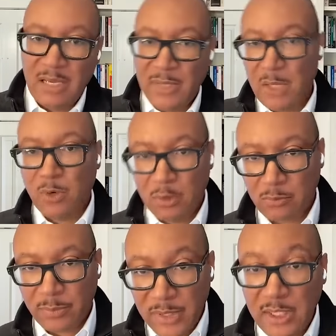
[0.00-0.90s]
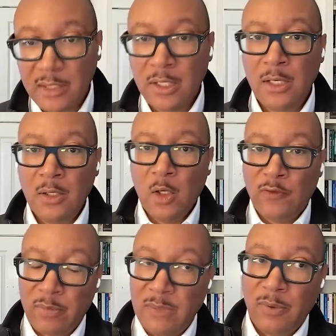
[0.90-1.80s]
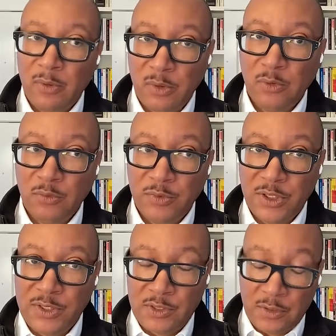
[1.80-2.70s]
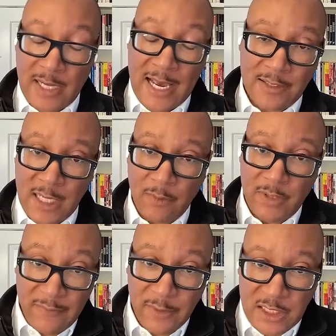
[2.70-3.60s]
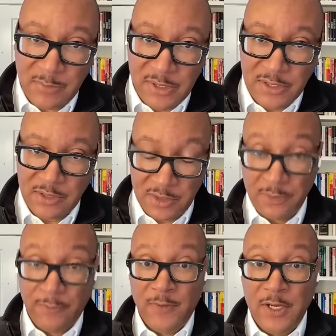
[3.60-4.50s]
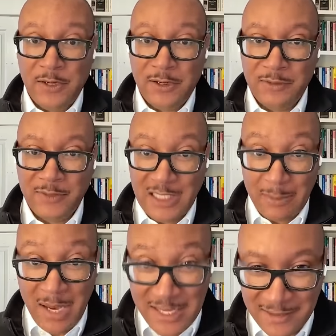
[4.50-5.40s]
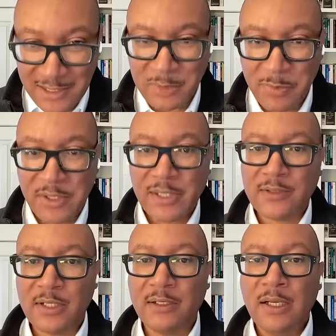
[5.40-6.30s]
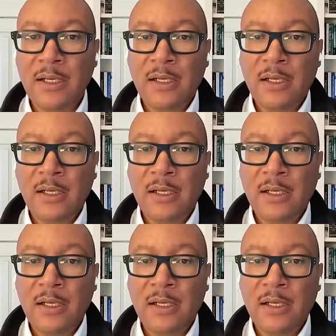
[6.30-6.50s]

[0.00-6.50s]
Maybe they won't repeat it, or for people who just are on the outside who never experienced it, just a fear that they might experience it.